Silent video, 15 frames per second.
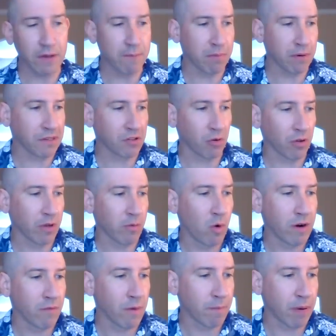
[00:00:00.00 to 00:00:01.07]
He brings only
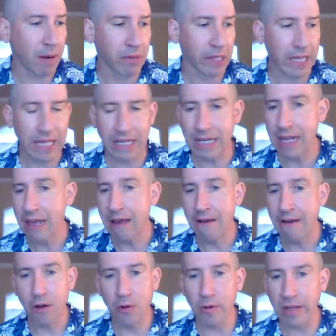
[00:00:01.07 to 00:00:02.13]
one Republican
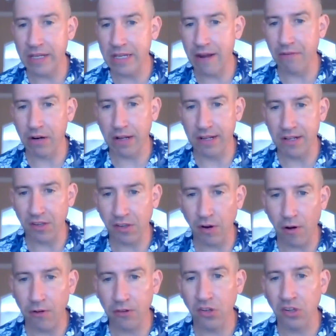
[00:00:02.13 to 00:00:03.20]
who he never
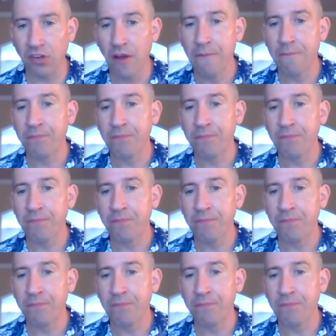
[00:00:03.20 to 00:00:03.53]
consults.